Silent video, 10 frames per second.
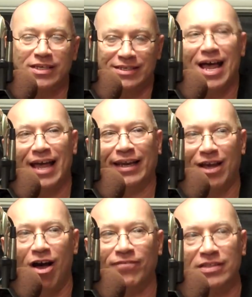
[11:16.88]

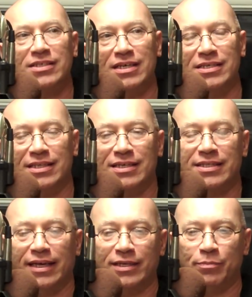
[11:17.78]
society often sees
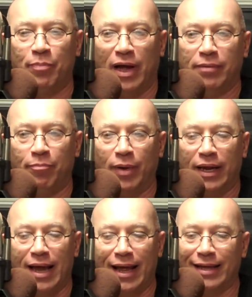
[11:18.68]
these things. Yeah.
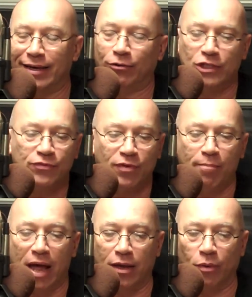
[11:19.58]
But just
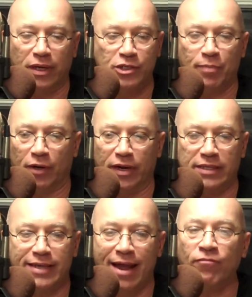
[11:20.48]
from my own
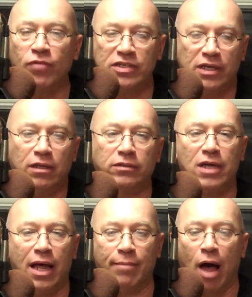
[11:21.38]
experience, every single
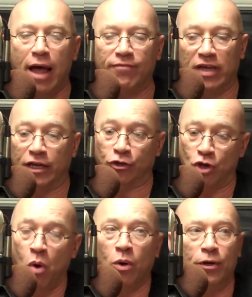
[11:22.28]
time I've
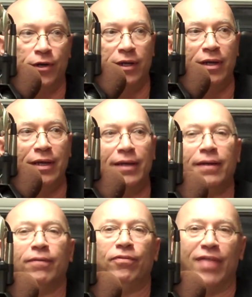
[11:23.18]
ignored
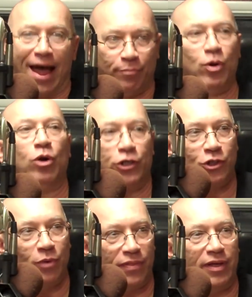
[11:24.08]
that
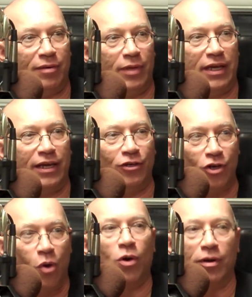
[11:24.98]
push within me,
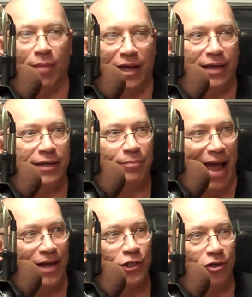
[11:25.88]
ignored my
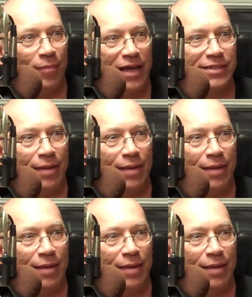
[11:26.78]
passion or my